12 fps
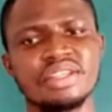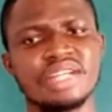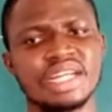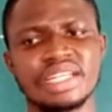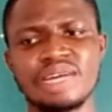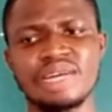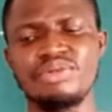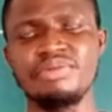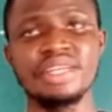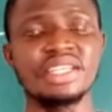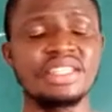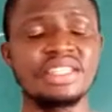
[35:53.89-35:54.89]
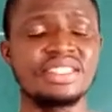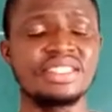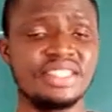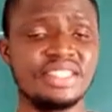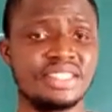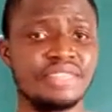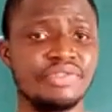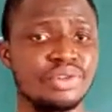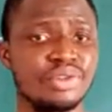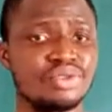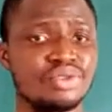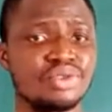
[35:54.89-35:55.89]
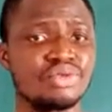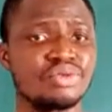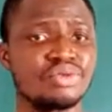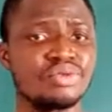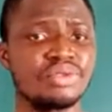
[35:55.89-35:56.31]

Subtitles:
and that will make it easy for you to